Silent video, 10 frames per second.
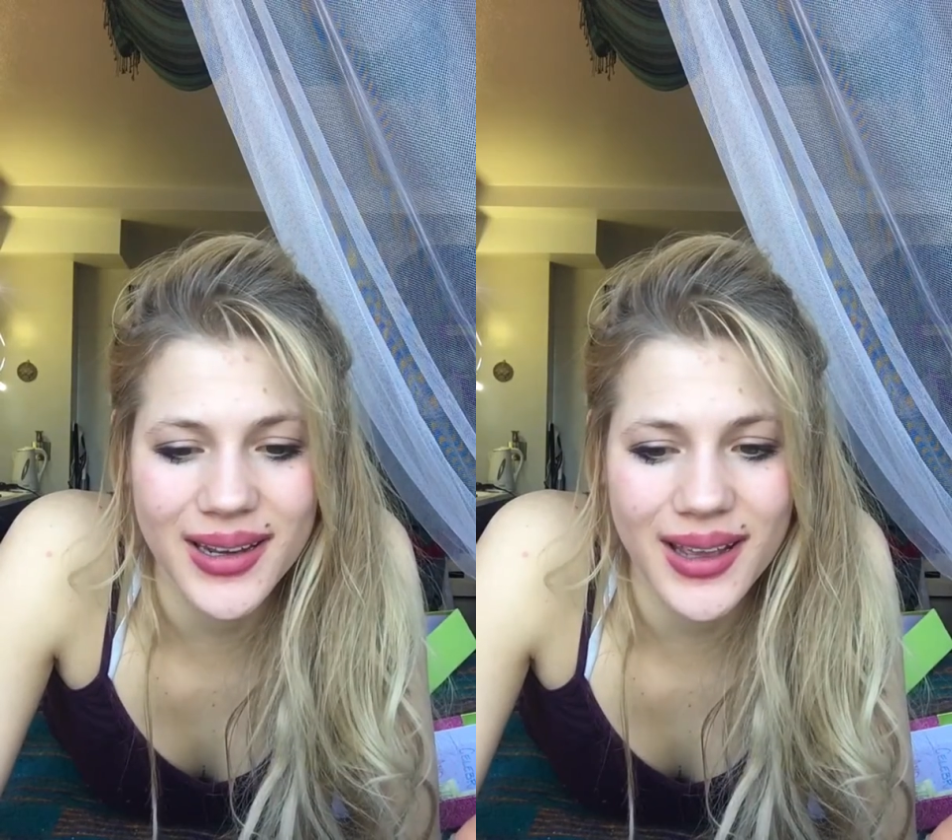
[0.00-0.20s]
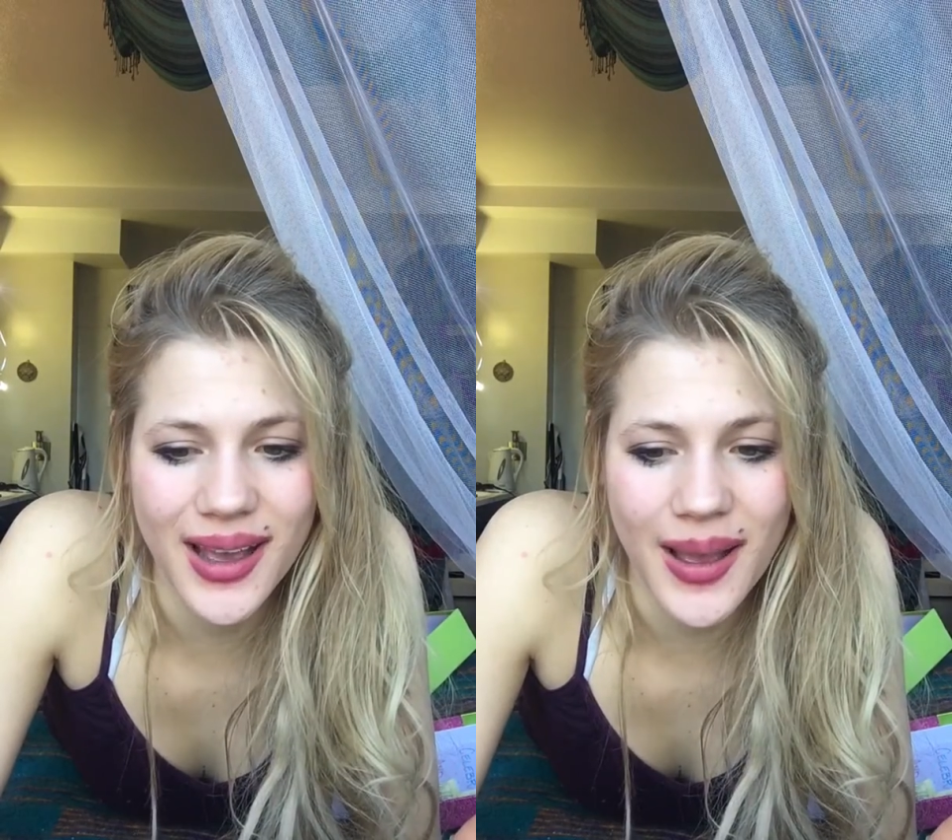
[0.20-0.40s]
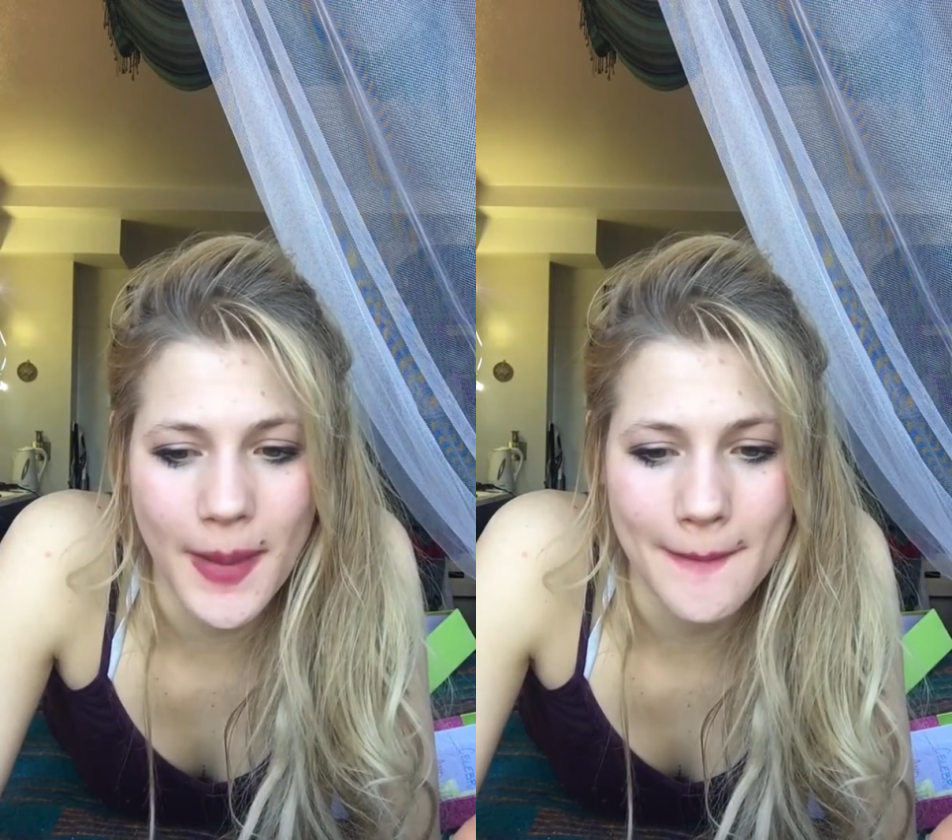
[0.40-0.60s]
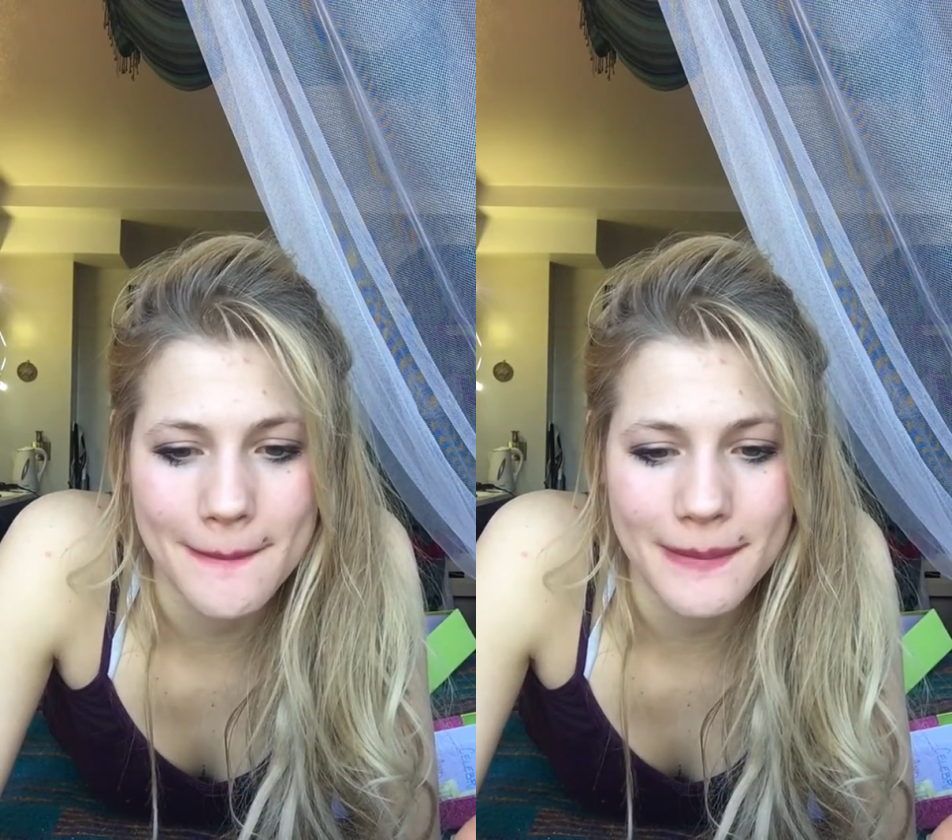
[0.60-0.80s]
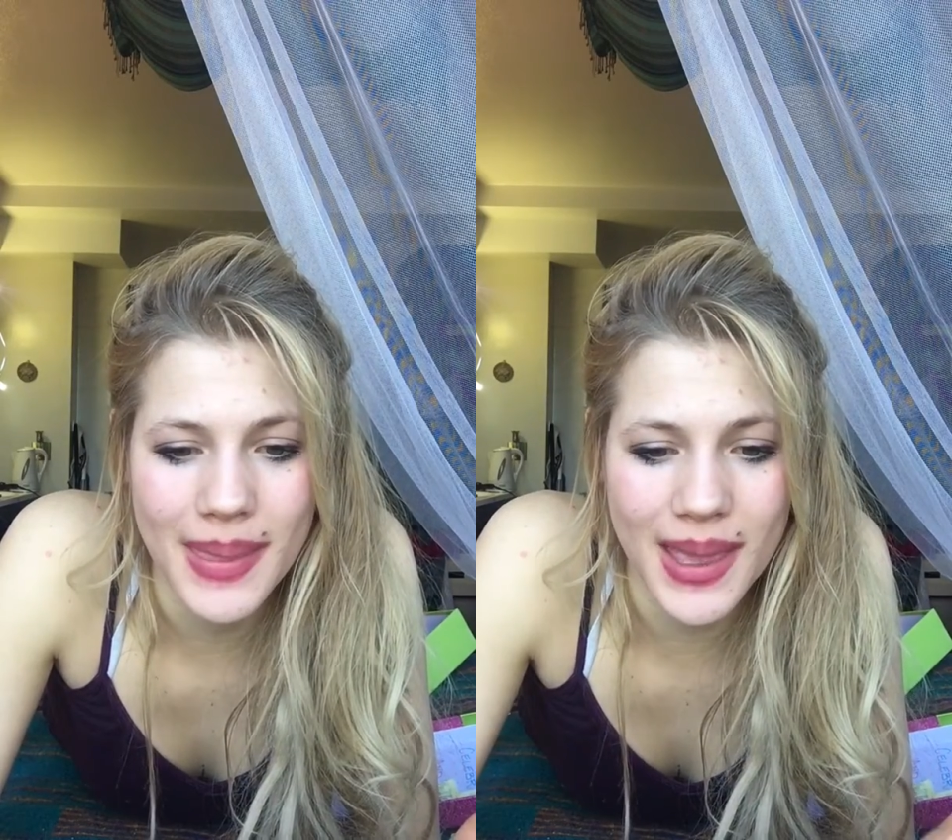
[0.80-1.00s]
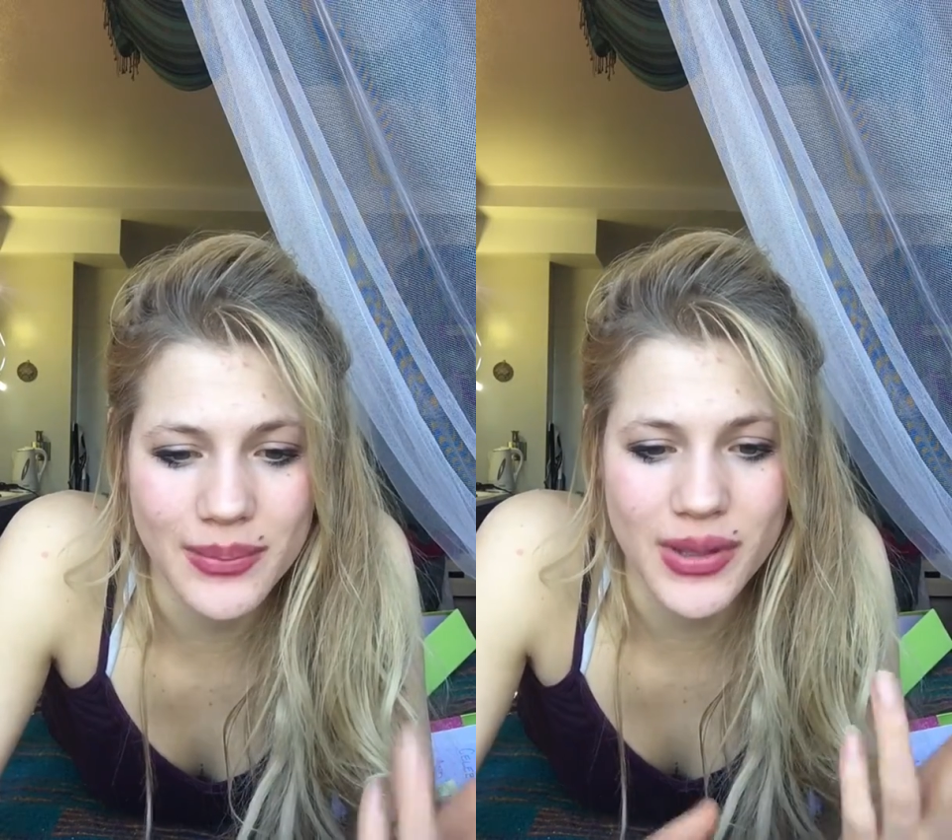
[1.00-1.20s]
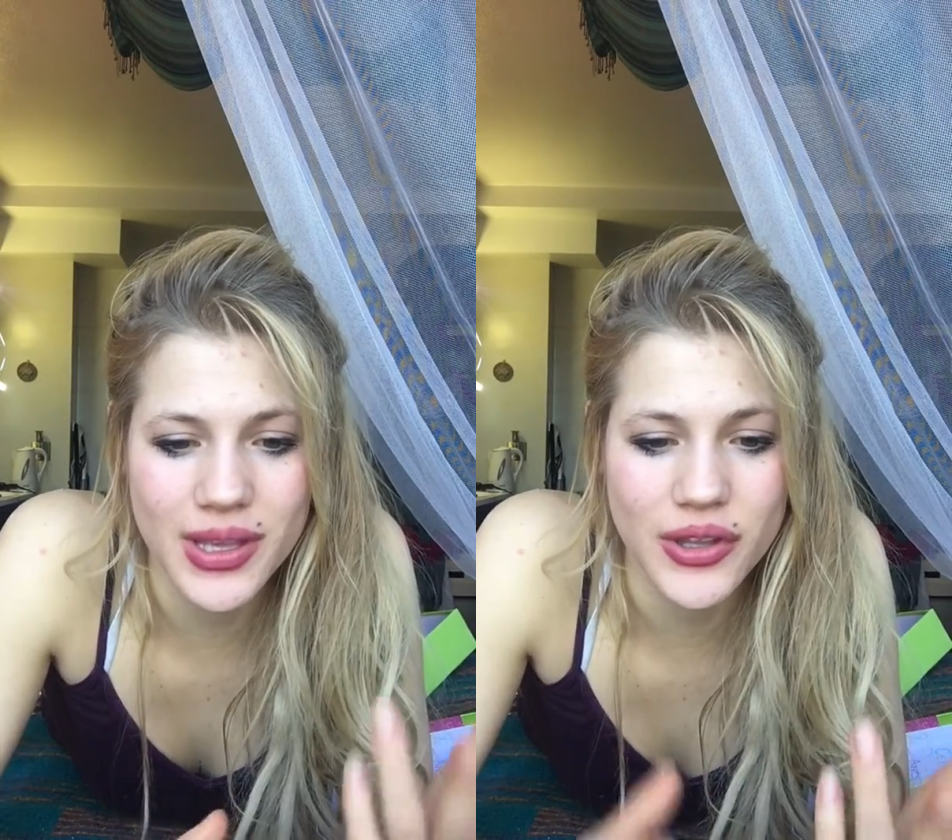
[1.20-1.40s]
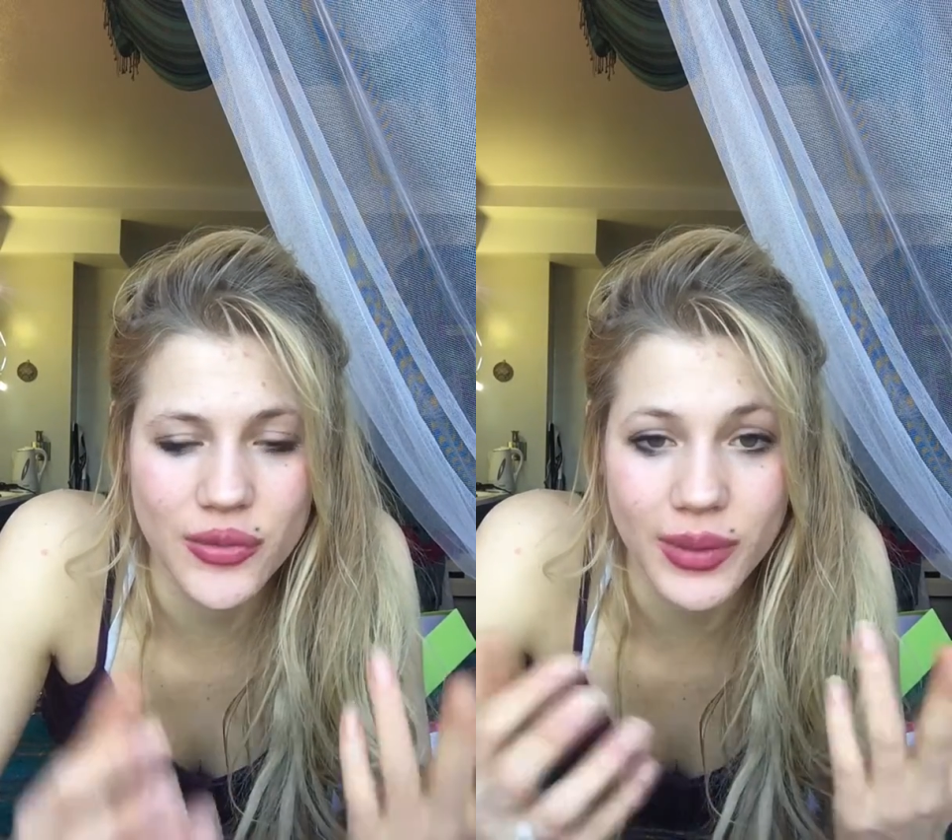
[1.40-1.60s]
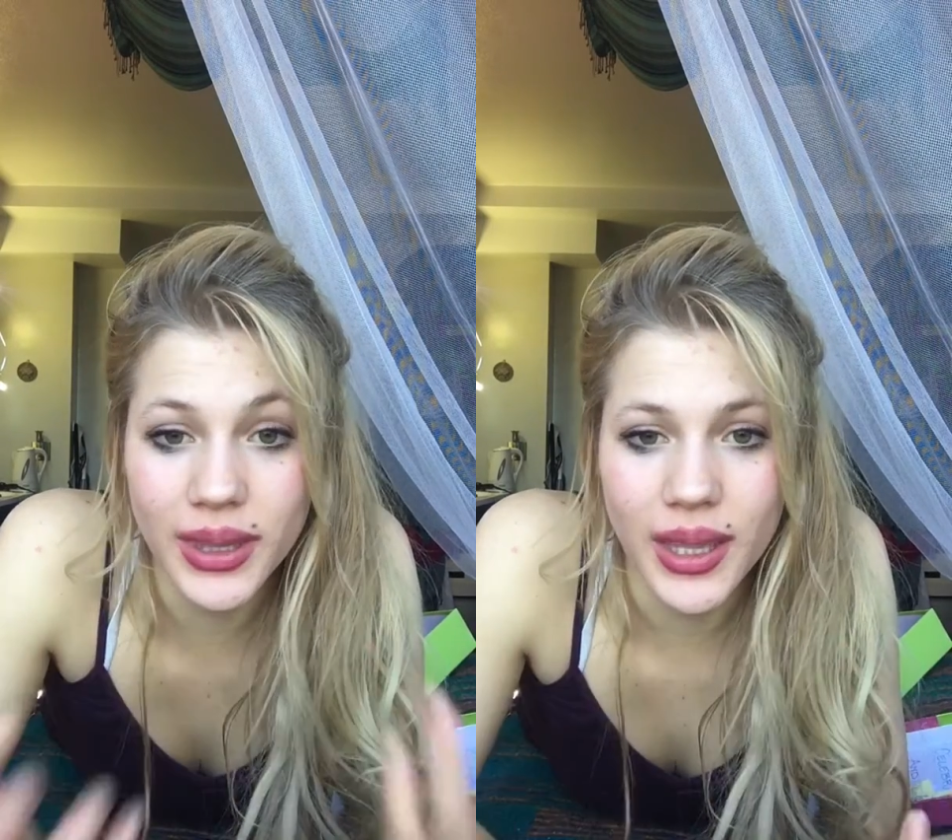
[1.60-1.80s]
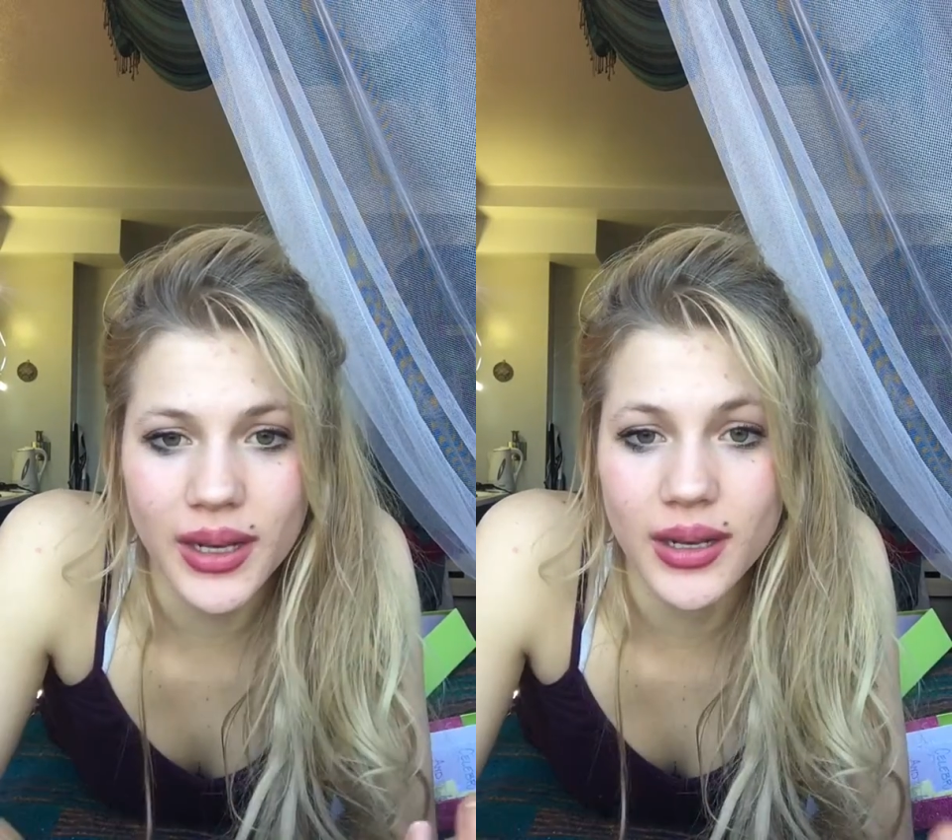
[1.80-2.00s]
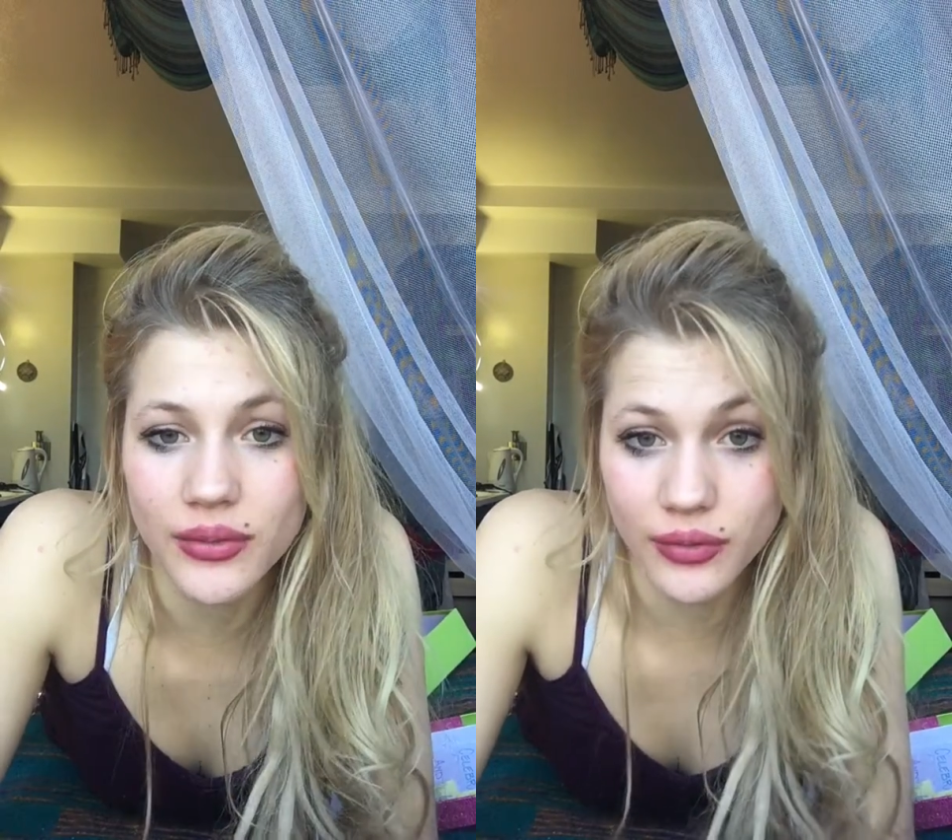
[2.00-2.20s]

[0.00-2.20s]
and being humiliated if